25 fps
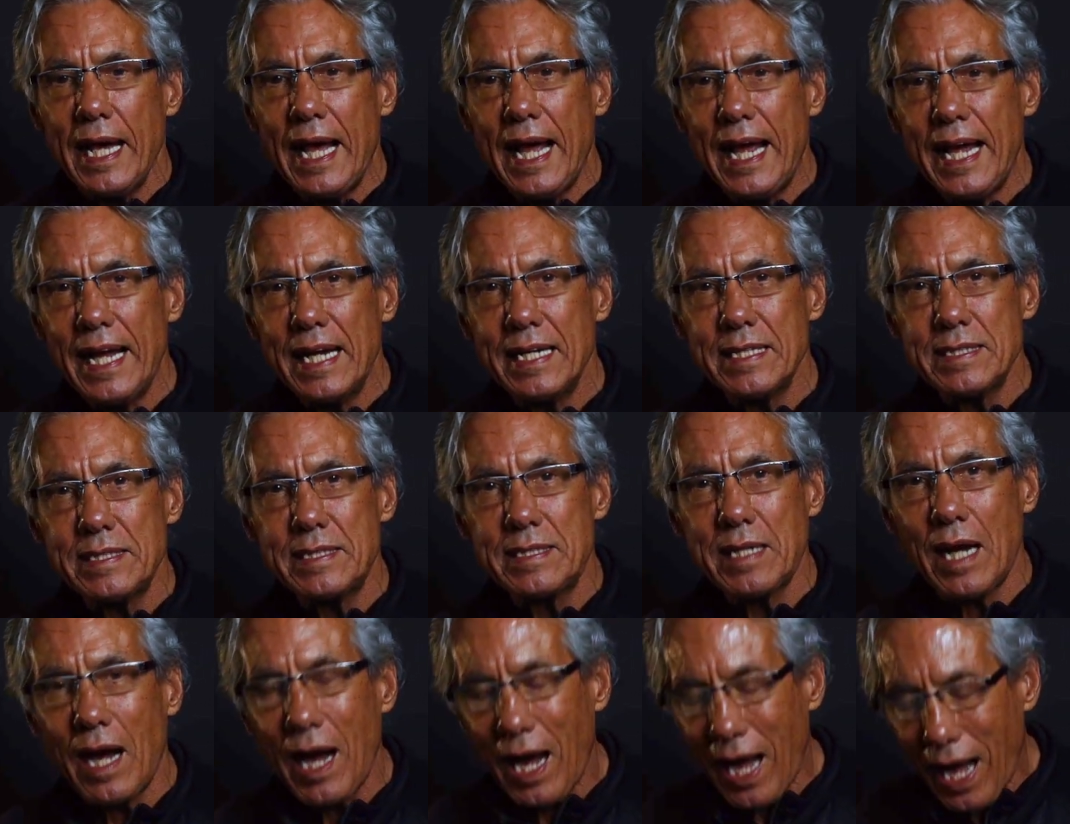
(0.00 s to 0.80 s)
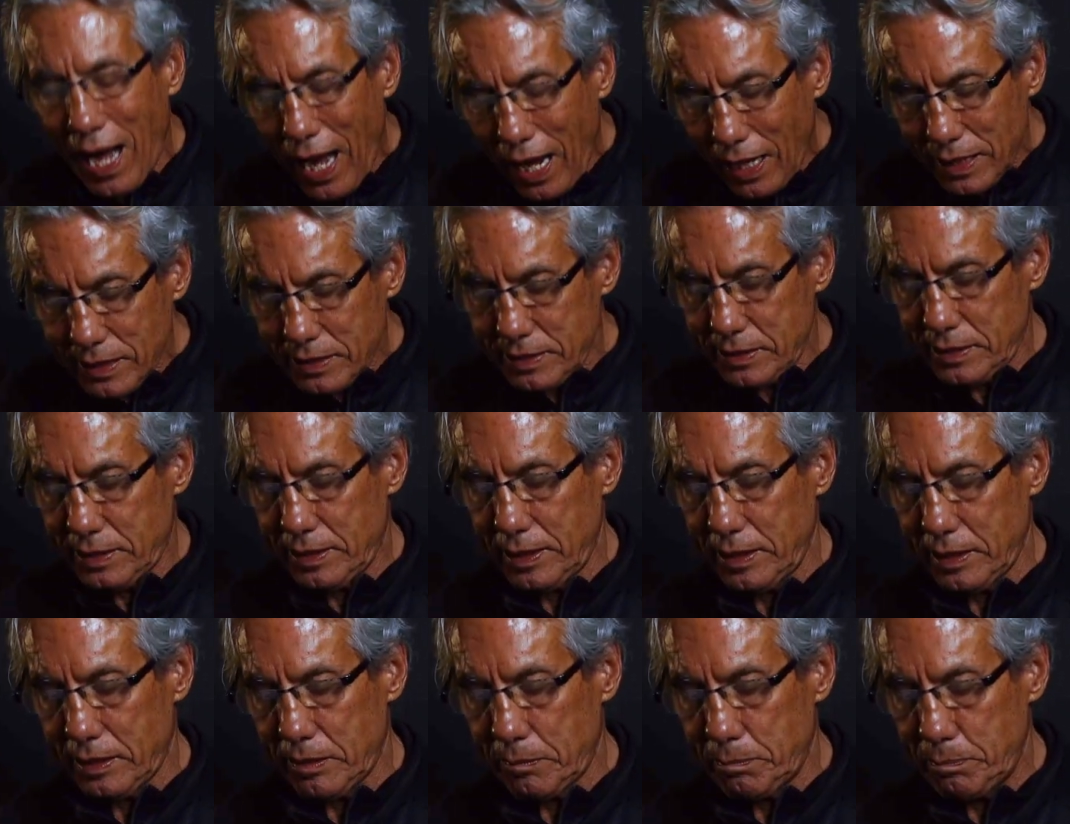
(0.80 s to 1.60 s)
and
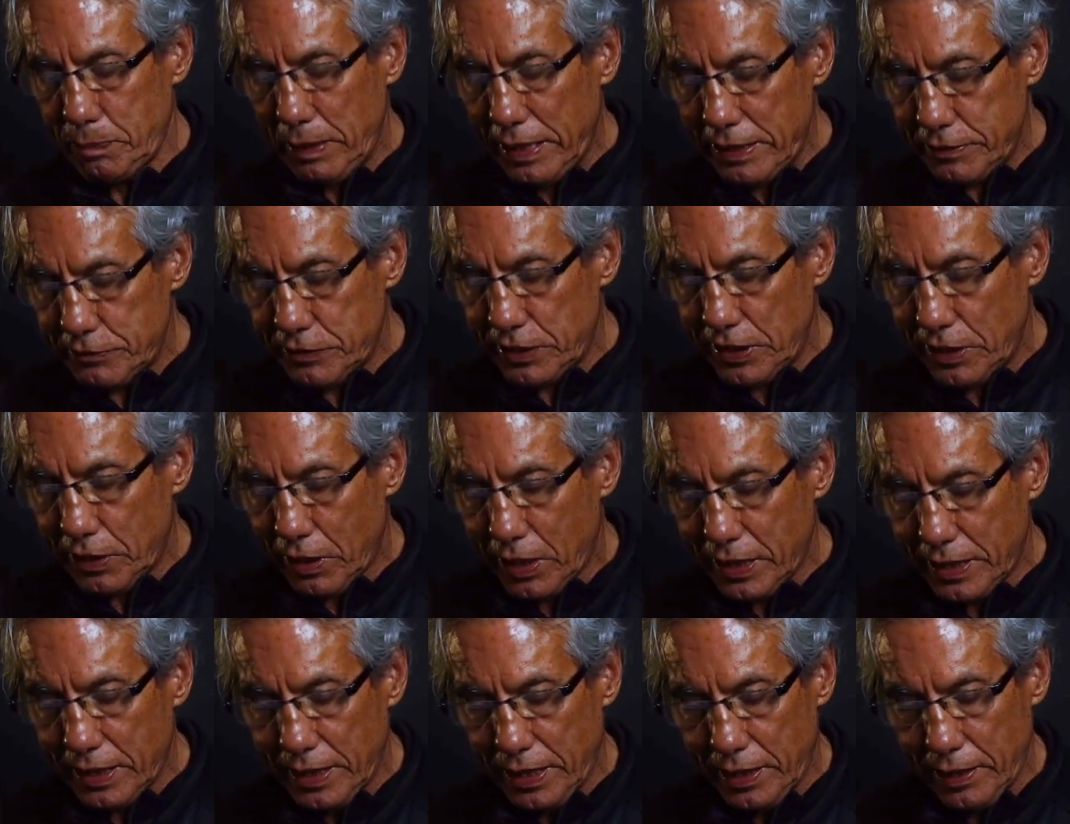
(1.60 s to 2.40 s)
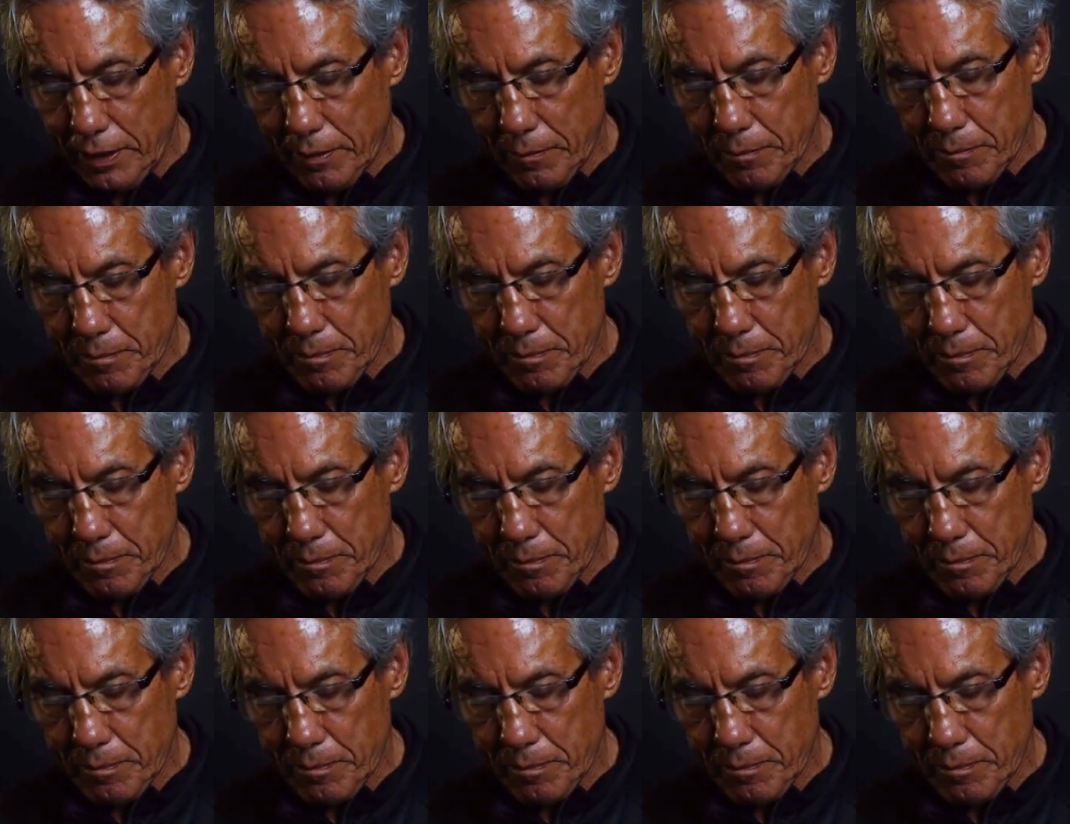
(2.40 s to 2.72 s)
toxic patriarchy.